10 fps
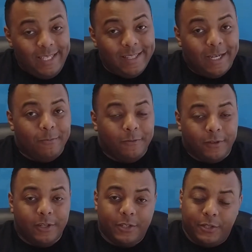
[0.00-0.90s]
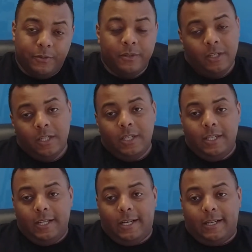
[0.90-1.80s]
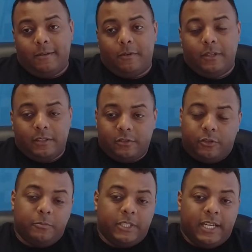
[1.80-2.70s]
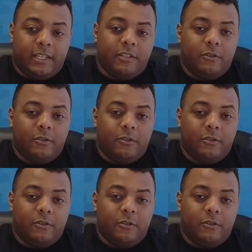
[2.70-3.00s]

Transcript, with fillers: that I'm referring to on this group chat,